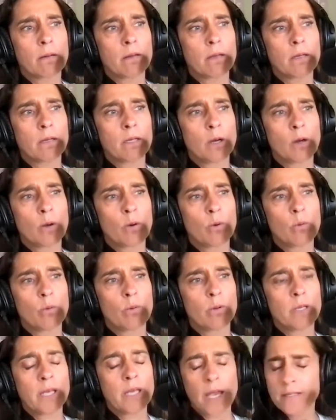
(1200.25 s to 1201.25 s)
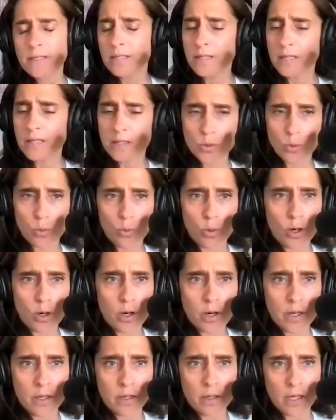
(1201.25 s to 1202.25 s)
you know, yes, this
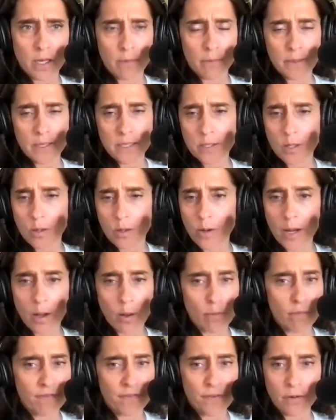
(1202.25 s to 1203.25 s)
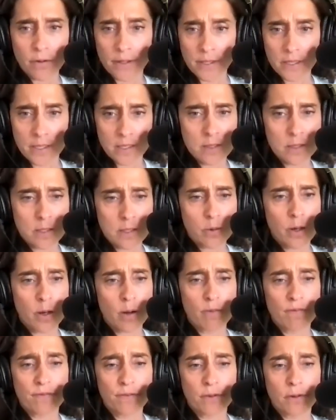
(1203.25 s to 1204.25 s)
work can be so helpful and is so
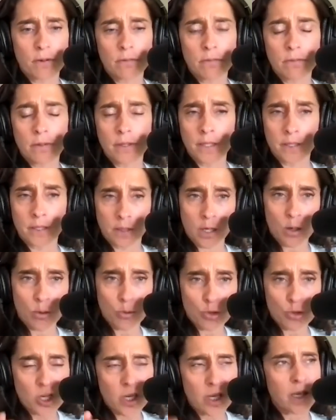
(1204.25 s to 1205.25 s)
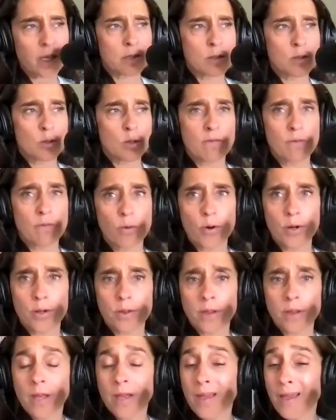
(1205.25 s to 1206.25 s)
helpful in coaching and so forth.
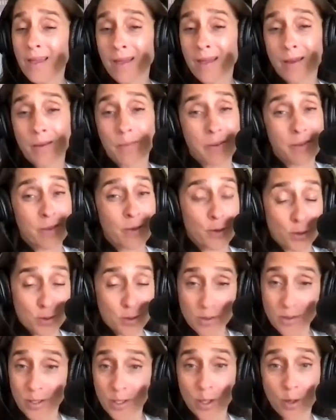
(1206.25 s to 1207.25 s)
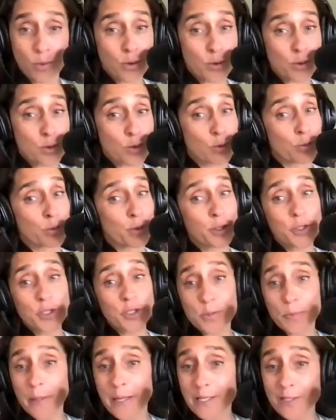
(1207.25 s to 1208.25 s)
There's, you know, there's a real
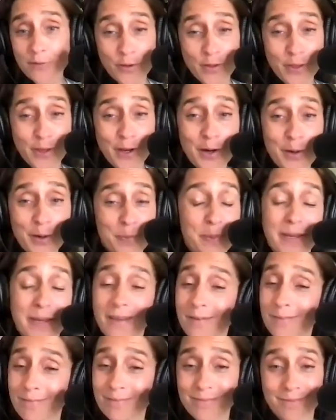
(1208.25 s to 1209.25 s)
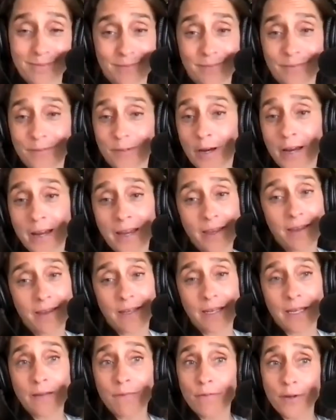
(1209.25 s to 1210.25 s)
space for therapy, mm-hmm. right? And
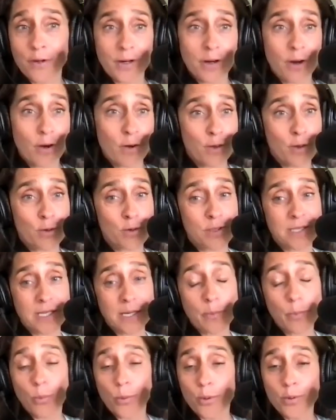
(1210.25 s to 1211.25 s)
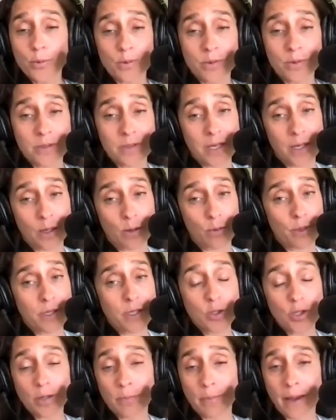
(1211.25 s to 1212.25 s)
if there mm-hmm. are those deep wounds, like
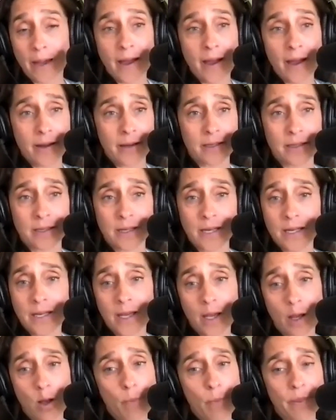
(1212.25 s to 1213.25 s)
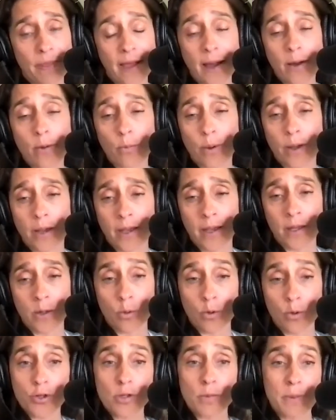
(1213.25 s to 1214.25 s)
reaching back and getting help in that way in
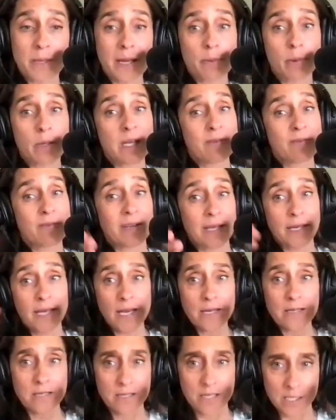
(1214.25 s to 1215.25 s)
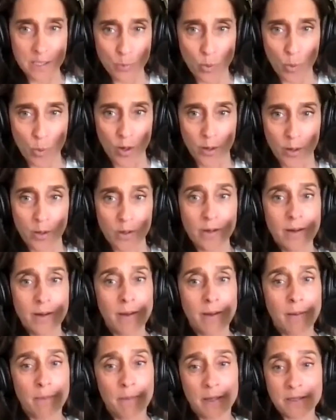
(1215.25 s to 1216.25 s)
order to be able to even get to this point,
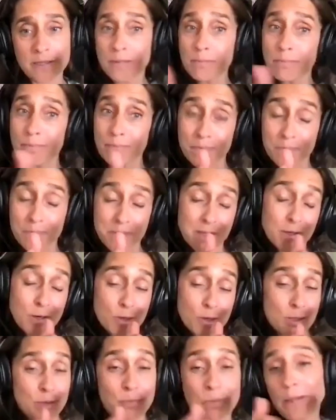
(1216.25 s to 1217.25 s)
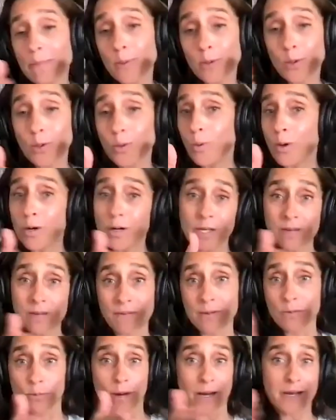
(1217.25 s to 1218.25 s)
is some there are some people who aren't
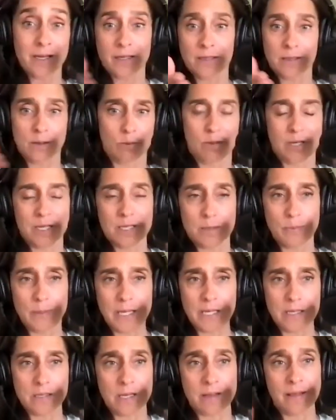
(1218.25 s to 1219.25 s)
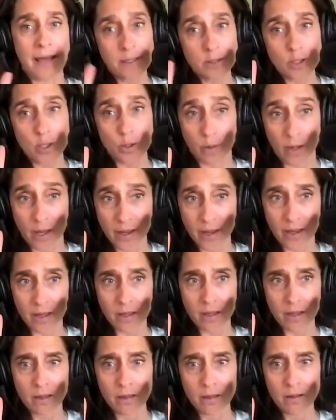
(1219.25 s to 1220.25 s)
even ready to do this piece, and that's okay.
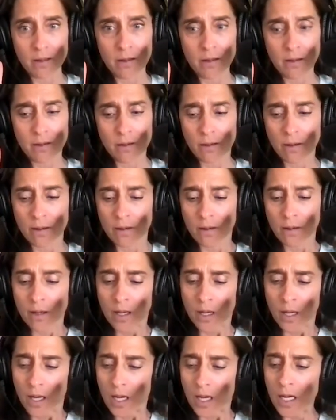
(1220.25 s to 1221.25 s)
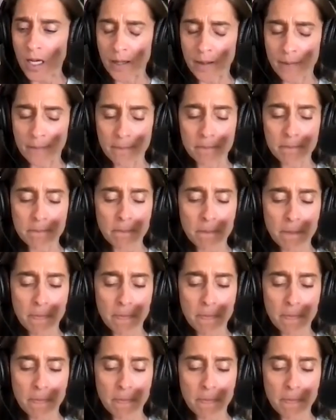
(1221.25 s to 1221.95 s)
Um,